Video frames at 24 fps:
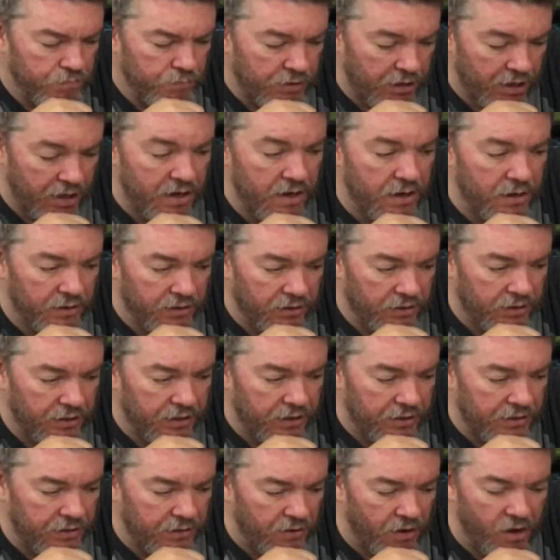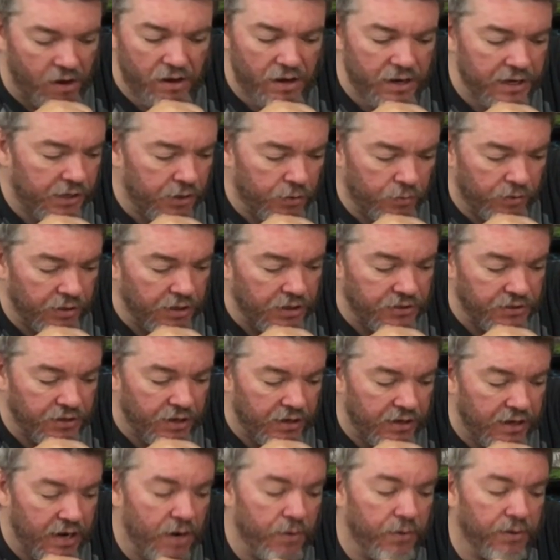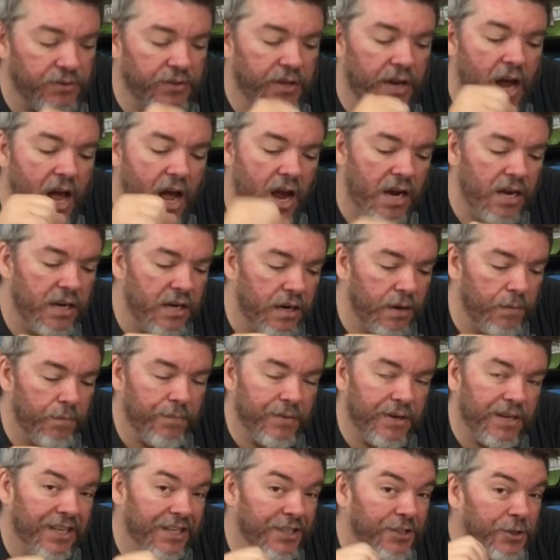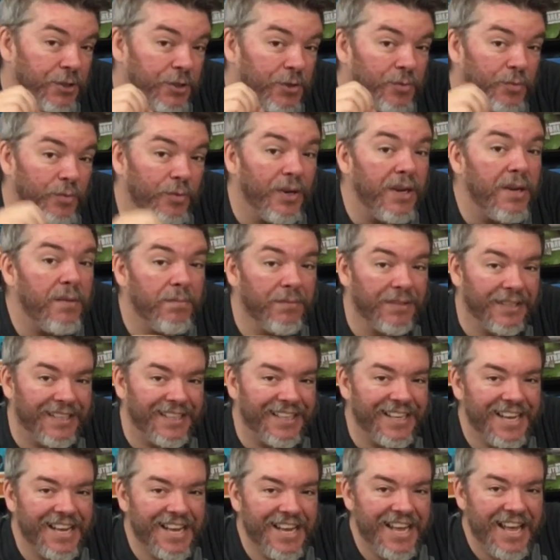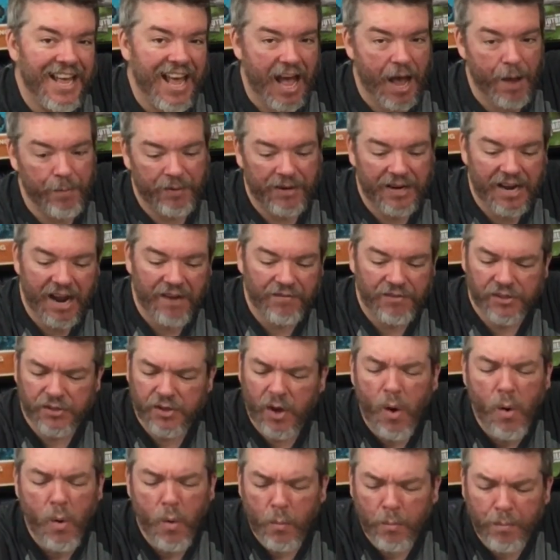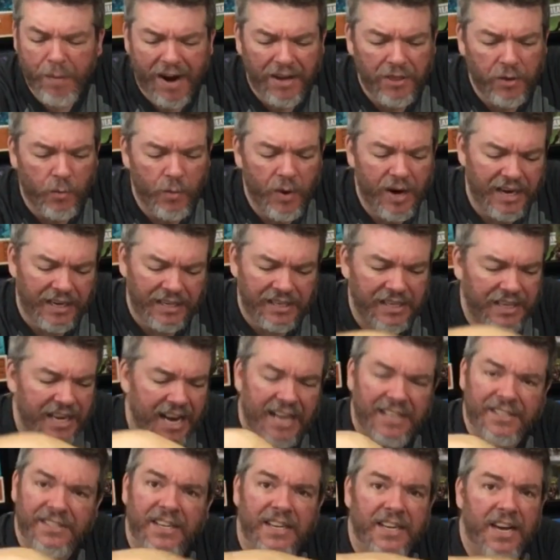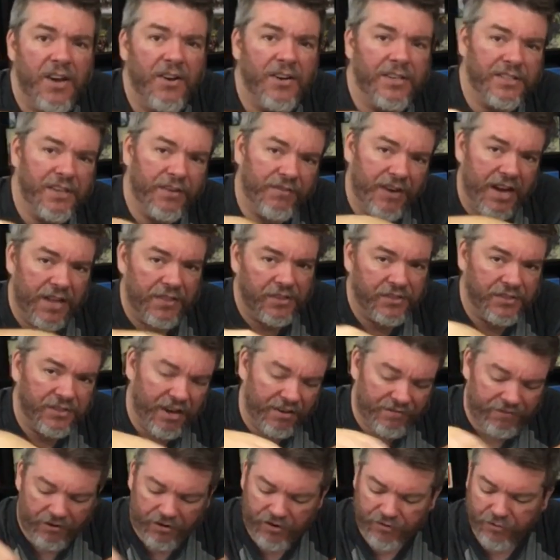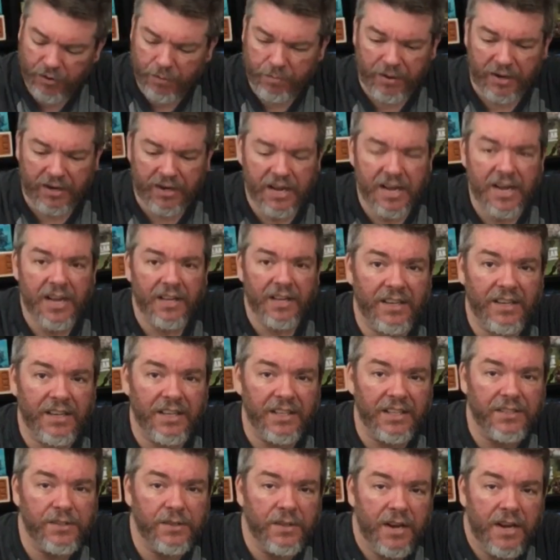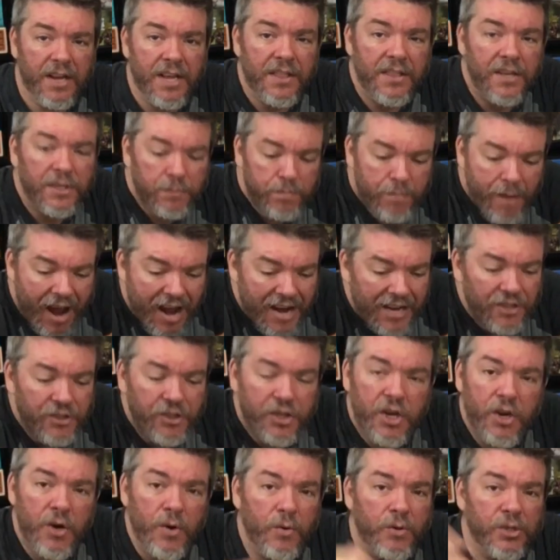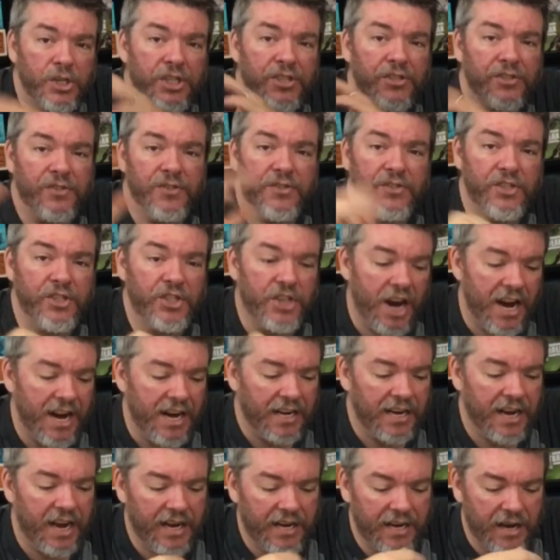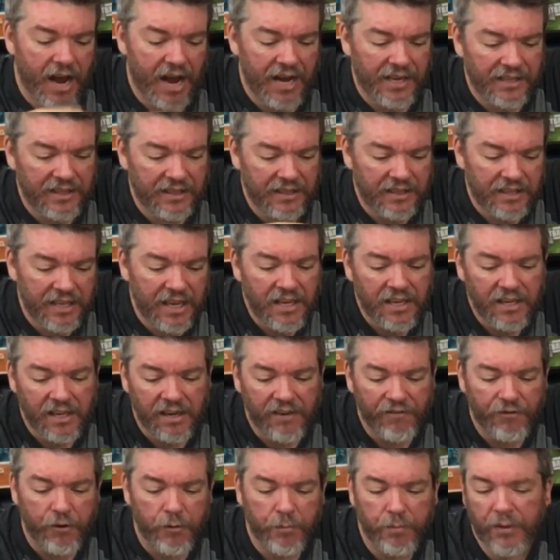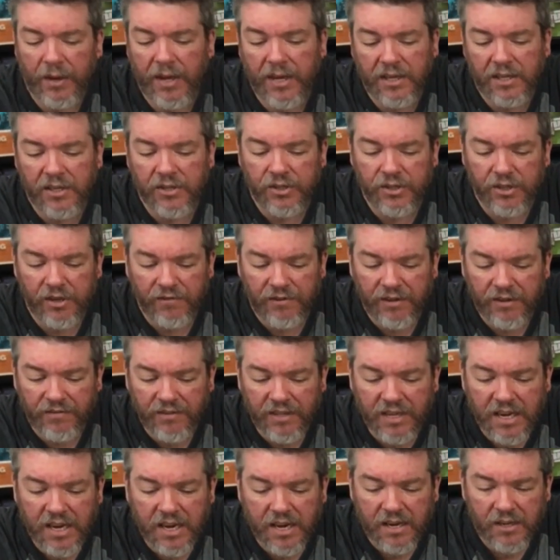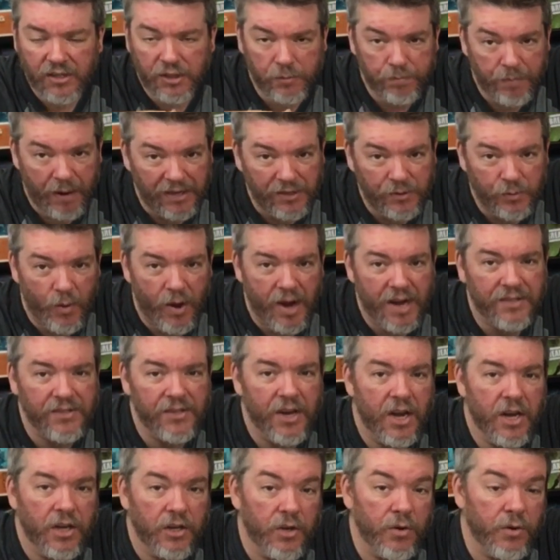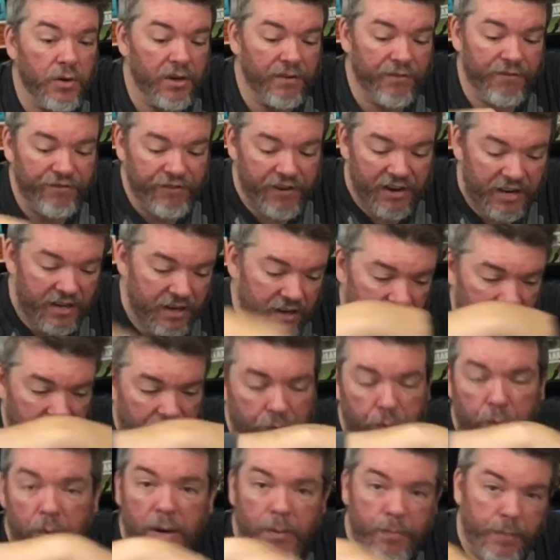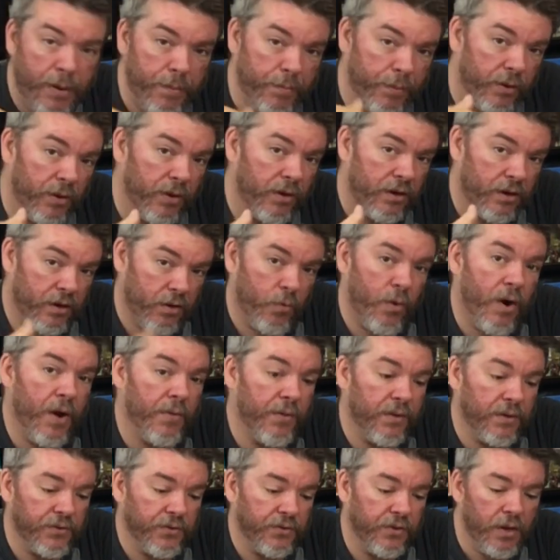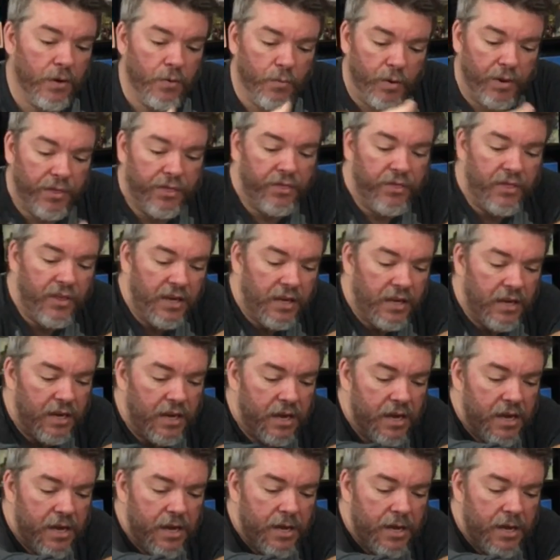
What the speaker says: yeah, all I can really say now is that I am extremely happy to have this. Oh, by the way, you can't see it now because I've got the stuff all over it, but look at this. This mat is huge. It's giant, and I think if you play conservatively, space-wise, you could fit 3 people around this thing with the